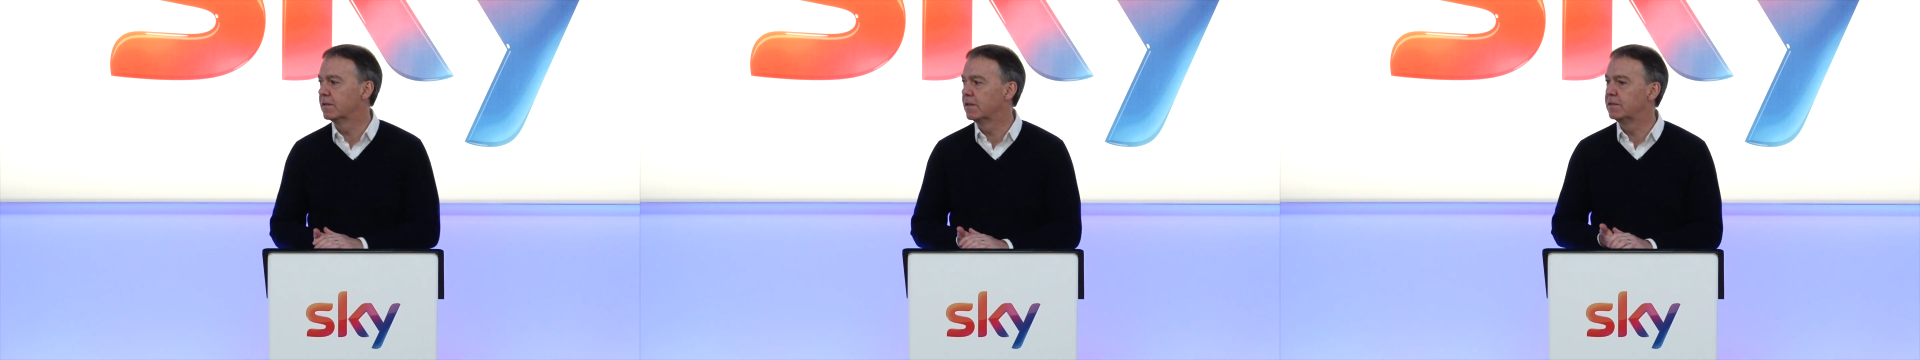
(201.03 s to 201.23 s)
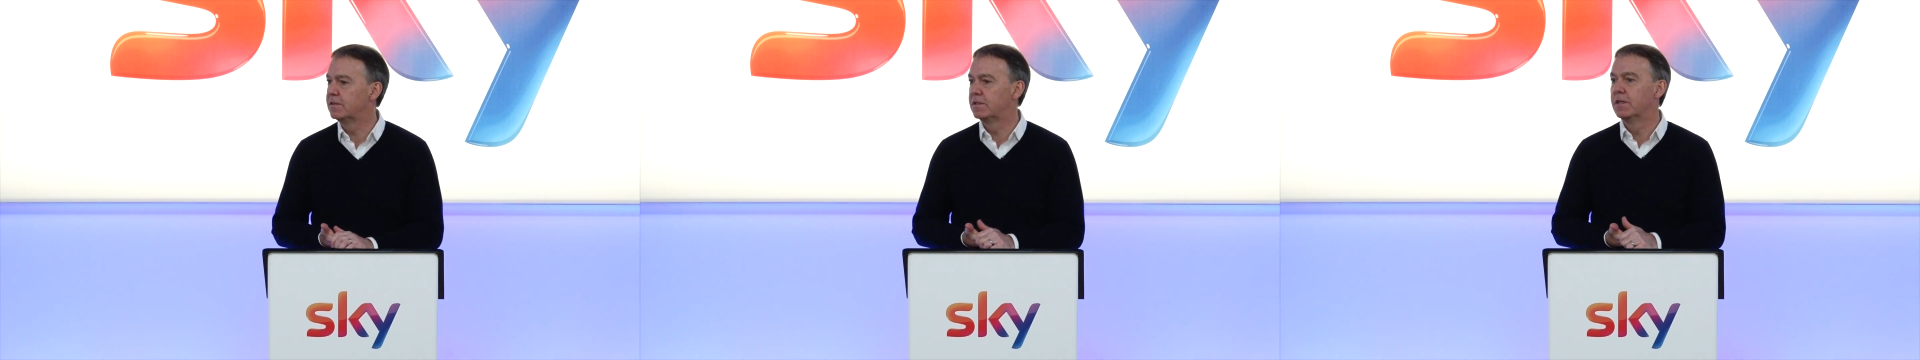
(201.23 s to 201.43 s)

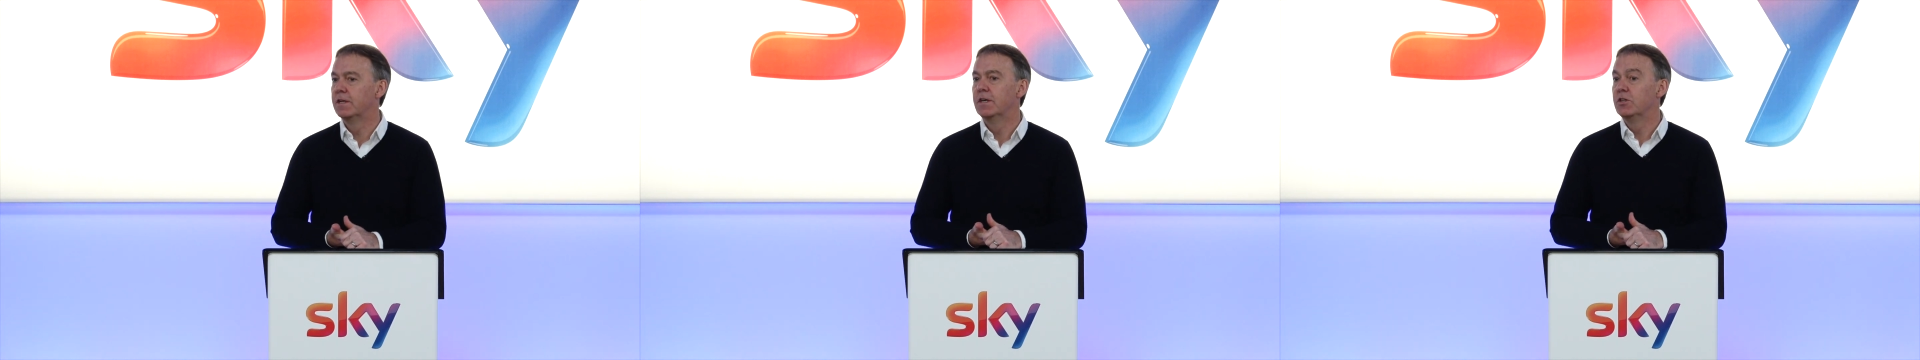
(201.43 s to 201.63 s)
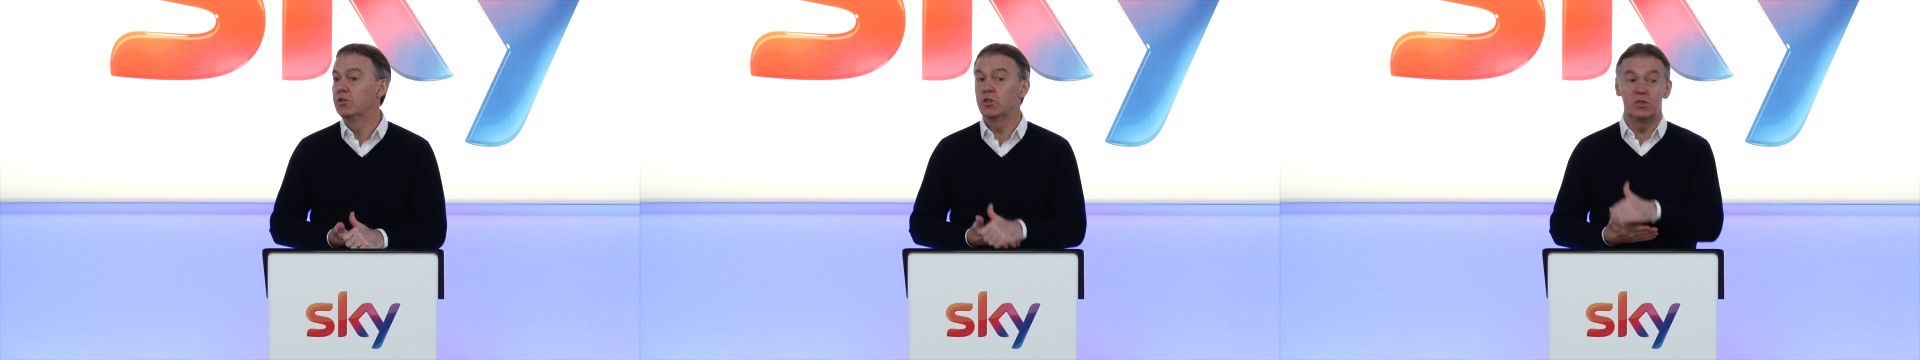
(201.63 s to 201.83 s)
And it's
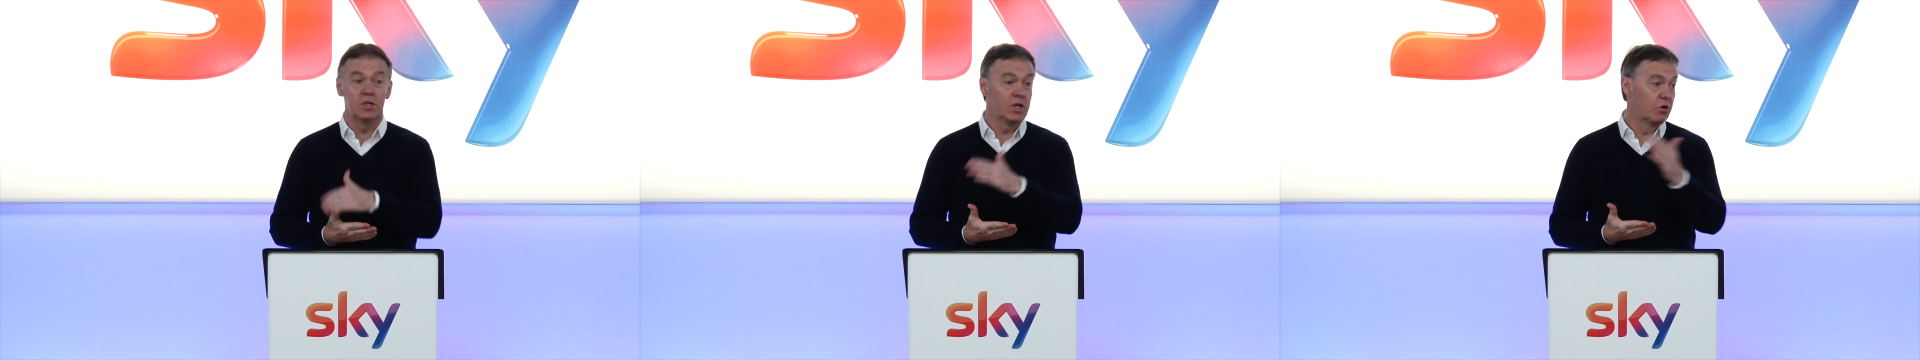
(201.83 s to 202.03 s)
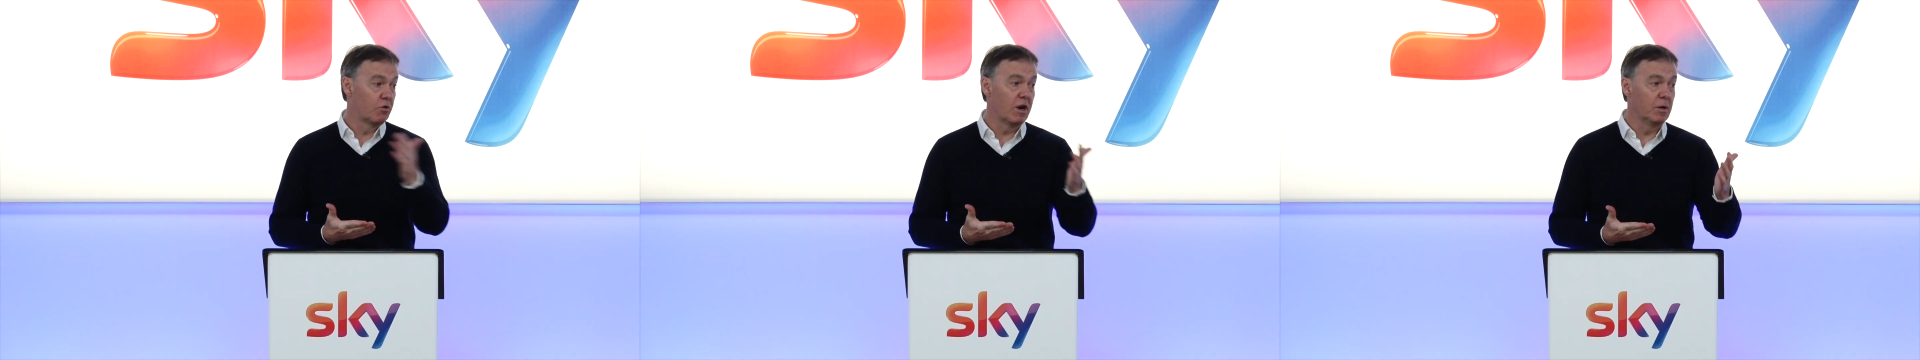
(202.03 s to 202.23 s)
just
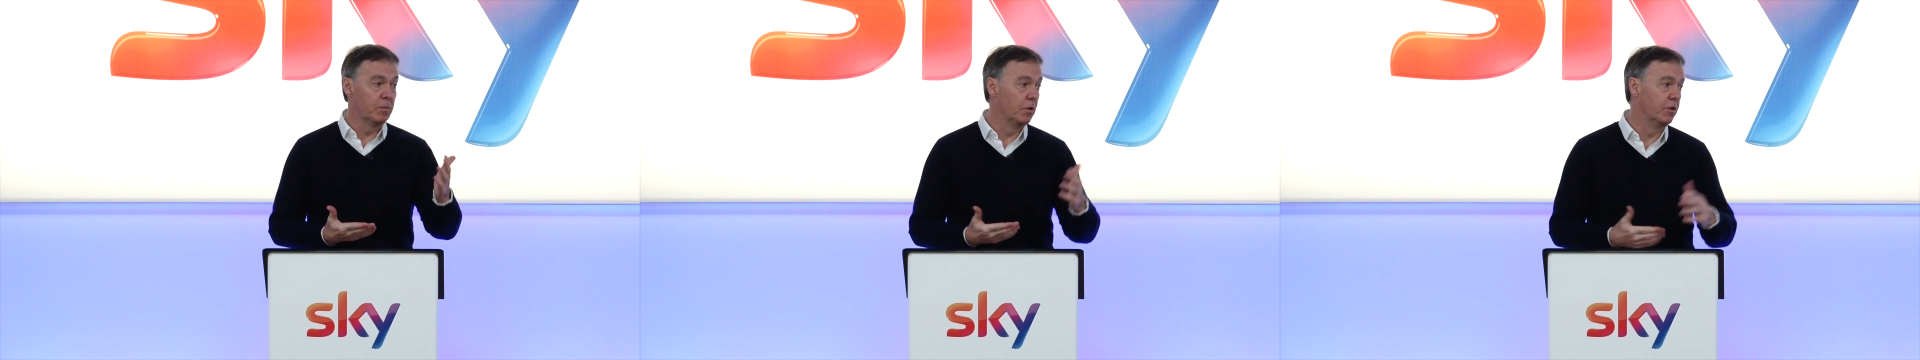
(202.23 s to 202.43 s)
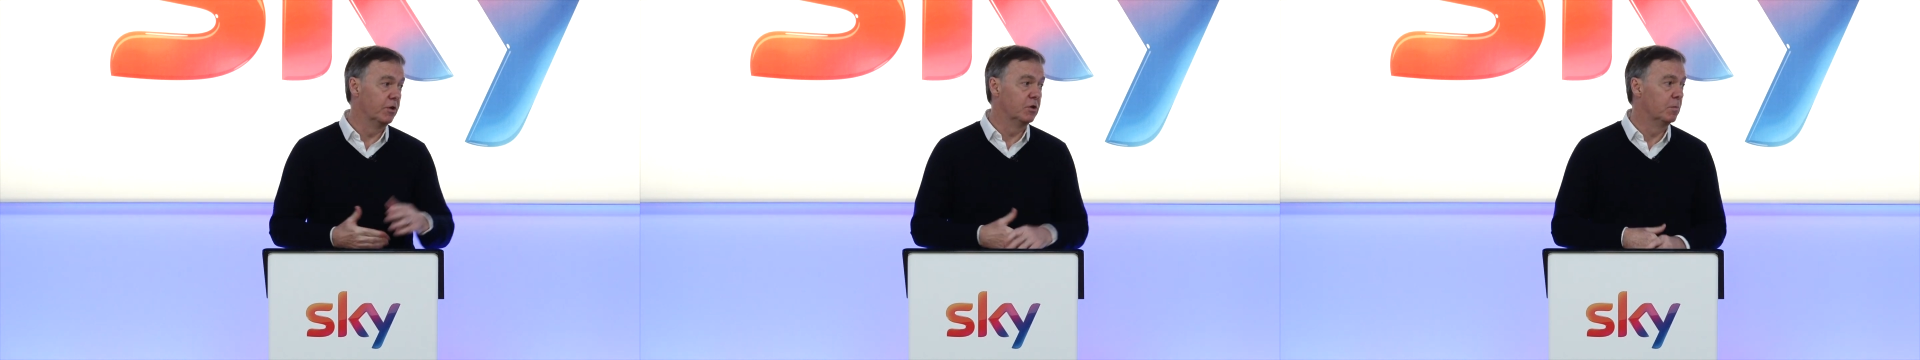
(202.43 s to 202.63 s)

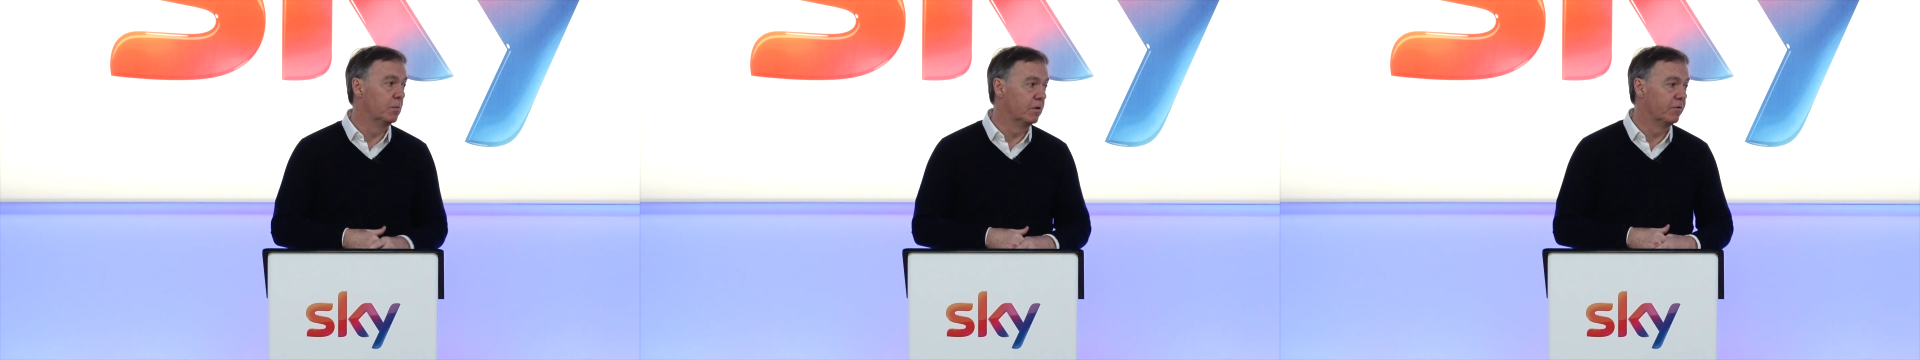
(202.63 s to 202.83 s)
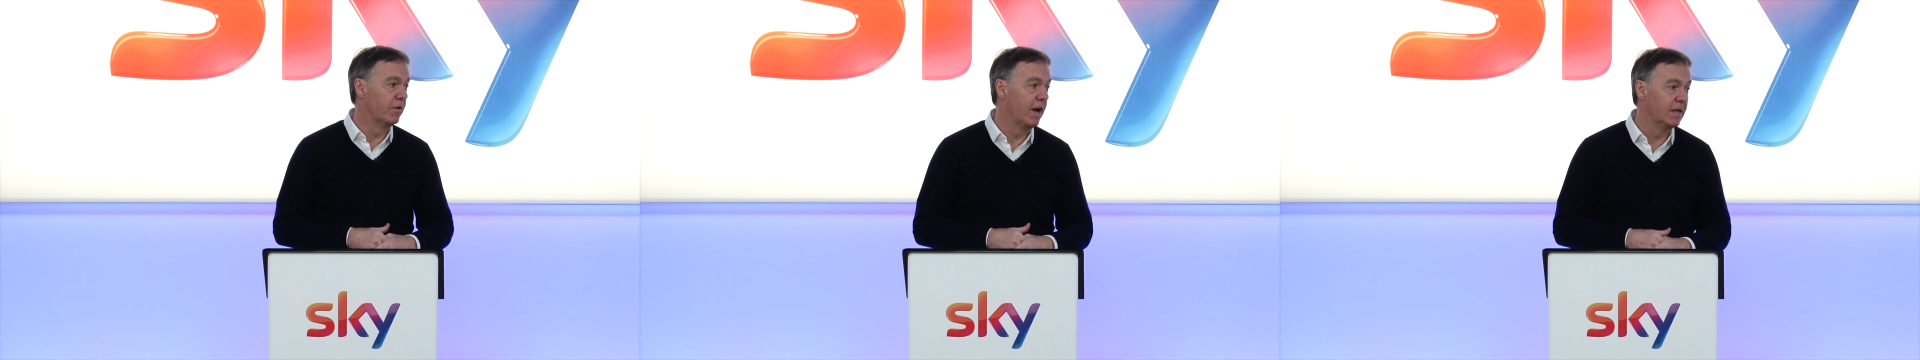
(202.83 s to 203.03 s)
incredible, the
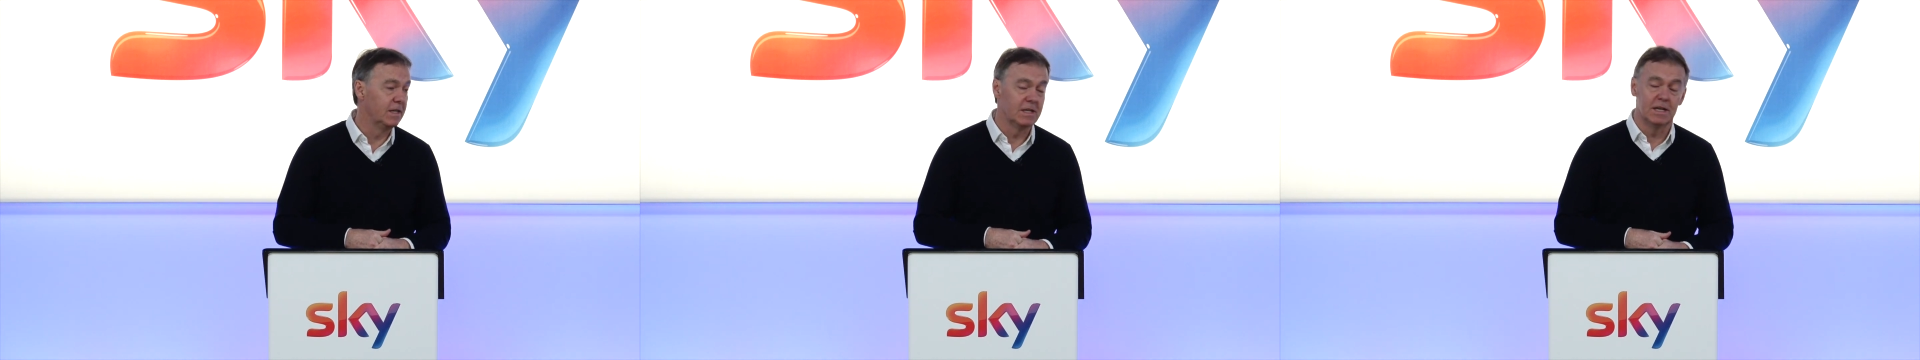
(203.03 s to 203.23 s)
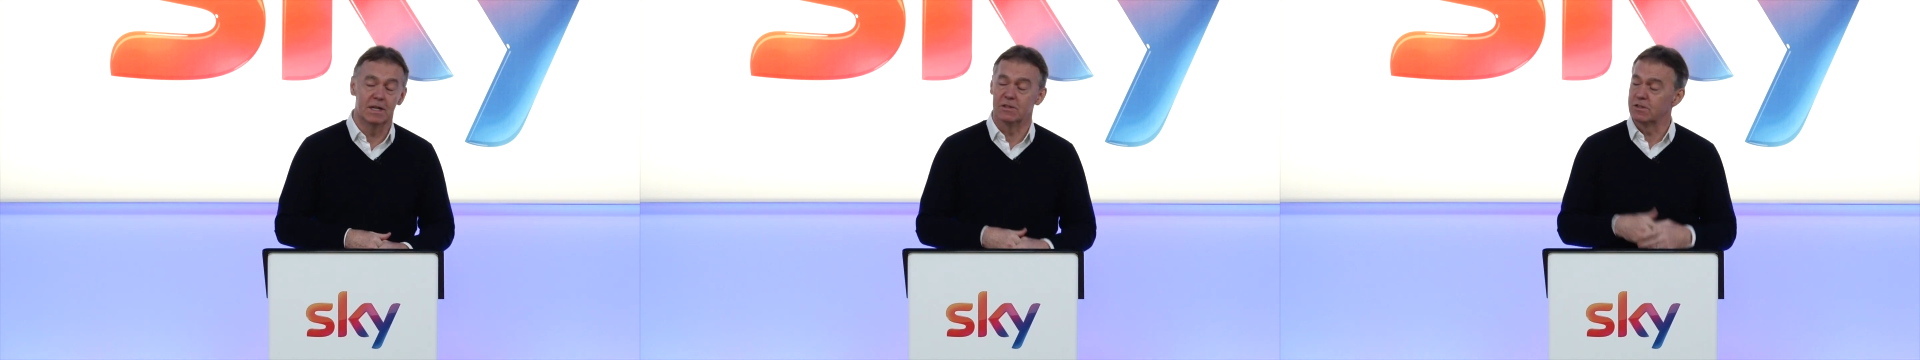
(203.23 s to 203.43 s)
number of
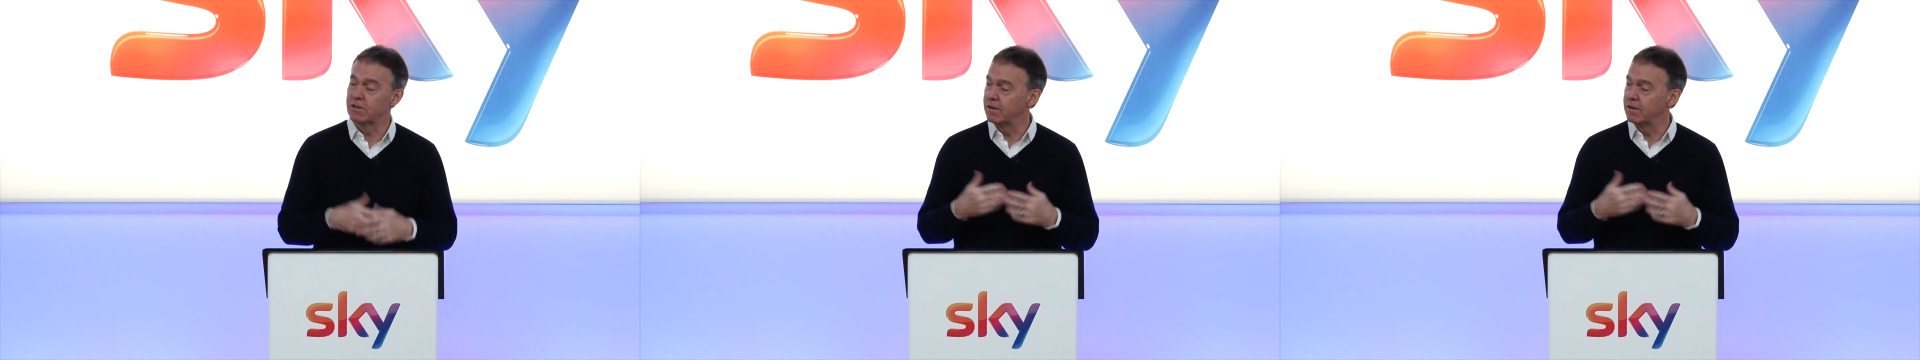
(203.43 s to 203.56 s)
ideas.